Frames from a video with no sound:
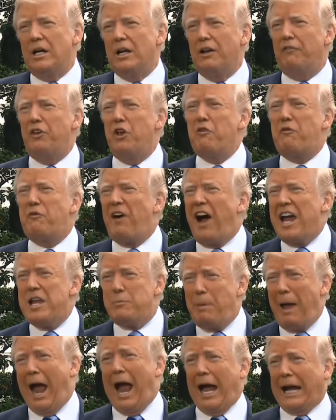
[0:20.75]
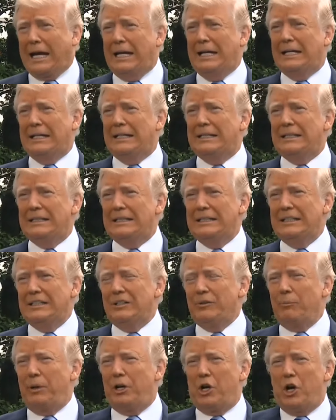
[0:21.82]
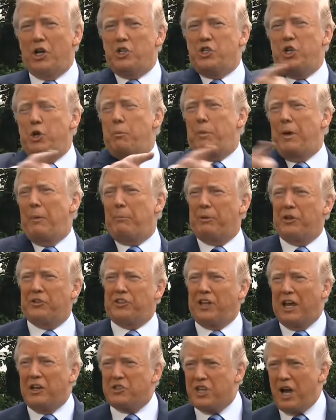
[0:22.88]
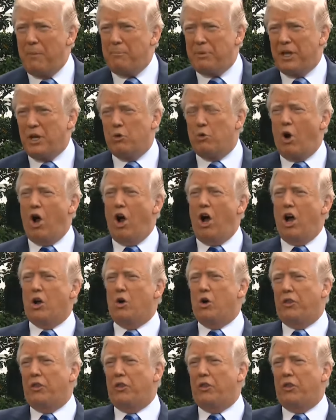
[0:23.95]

If you fight back because you people say something wrong,